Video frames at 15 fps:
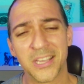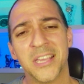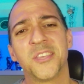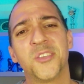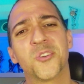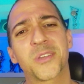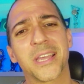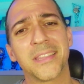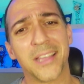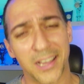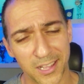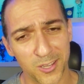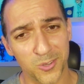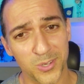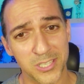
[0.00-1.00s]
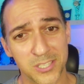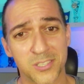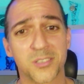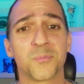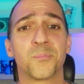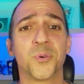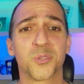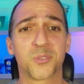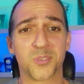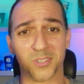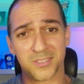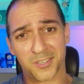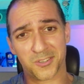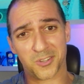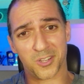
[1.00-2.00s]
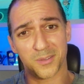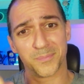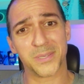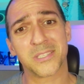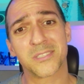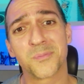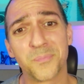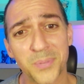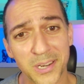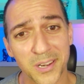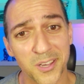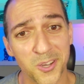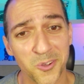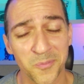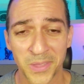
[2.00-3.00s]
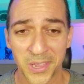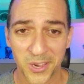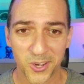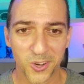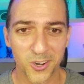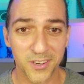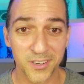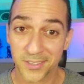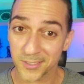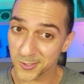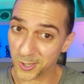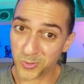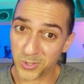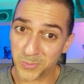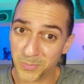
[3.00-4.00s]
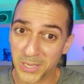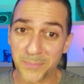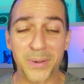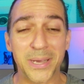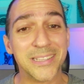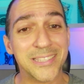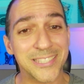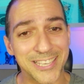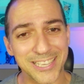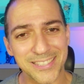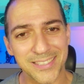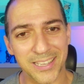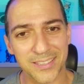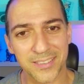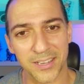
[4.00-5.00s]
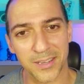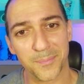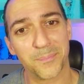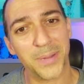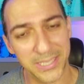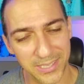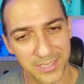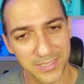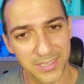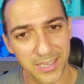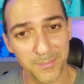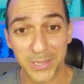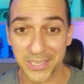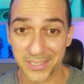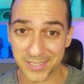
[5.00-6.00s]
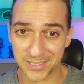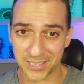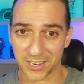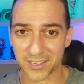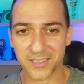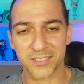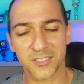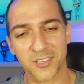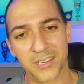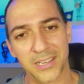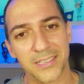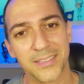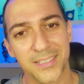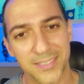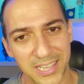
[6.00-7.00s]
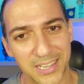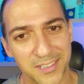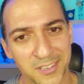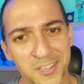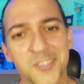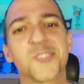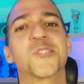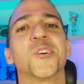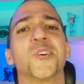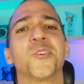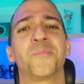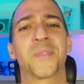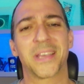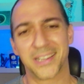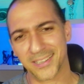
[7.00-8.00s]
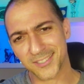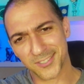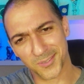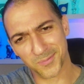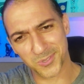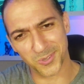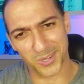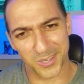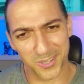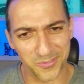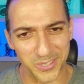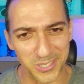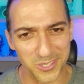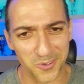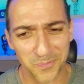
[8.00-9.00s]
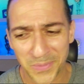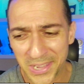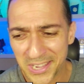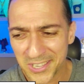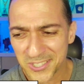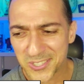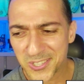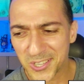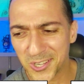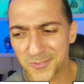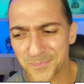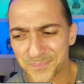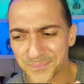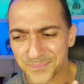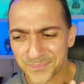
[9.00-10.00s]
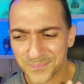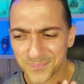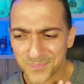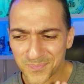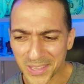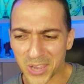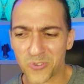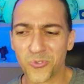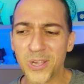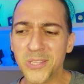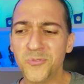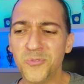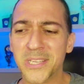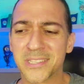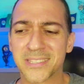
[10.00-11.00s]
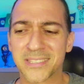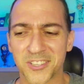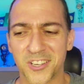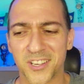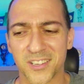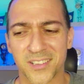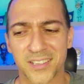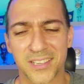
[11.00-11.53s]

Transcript: you can always put on the comments below, or talk with me by chess.com. My nickname is dark_attack. So let's jump to our video. So when we talk